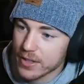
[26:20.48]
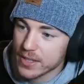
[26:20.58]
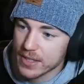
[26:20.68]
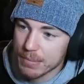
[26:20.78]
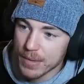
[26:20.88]
This
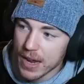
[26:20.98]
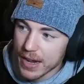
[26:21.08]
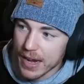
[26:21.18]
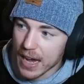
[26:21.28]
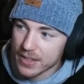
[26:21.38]
is a
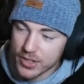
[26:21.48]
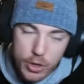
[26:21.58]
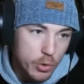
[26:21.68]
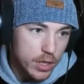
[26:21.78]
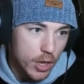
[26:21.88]
not
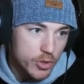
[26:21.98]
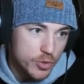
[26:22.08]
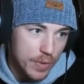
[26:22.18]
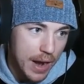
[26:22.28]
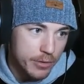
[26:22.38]
so
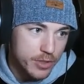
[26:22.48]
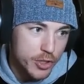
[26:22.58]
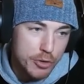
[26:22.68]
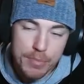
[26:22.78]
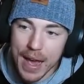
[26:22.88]
close round
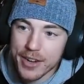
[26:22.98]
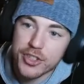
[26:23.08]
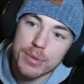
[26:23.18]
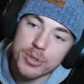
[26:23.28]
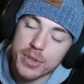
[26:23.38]
2
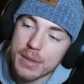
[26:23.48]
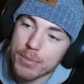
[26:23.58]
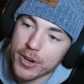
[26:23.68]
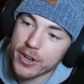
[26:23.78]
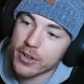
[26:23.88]
matchup between the
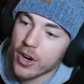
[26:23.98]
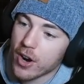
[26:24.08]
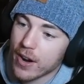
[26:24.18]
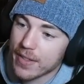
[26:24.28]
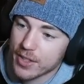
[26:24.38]
Burial
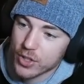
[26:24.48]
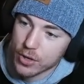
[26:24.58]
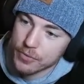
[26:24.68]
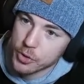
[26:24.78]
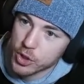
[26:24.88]
Gar and the
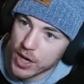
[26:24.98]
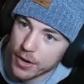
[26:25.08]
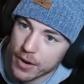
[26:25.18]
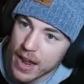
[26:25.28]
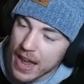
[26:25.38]
Sorrowful
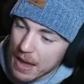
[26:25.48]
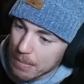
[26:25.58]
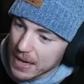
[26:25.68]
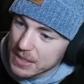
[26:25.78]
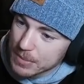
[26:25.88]
Shiner. It
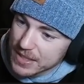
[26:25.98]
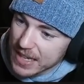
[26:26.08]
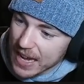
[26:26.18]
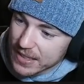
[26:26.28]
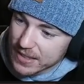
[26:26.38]
makes me
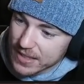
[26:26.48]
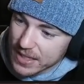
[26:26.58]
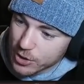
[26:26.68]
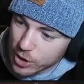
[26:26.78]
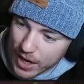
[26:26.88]
sad to see
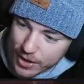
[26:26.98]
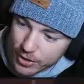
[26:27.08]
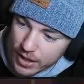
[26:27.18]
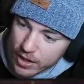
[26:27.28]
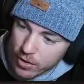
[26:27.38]
the Shiner
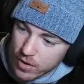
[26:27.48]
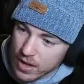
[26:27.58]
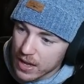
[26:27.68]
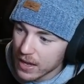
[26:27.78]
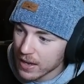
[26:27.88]
go.
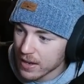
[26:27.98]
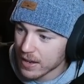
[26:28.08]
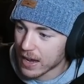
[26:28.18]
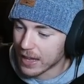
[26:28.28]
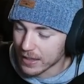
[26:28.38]

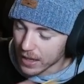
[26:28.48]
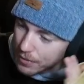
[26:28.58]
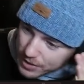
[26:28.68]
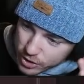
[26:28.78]
I love the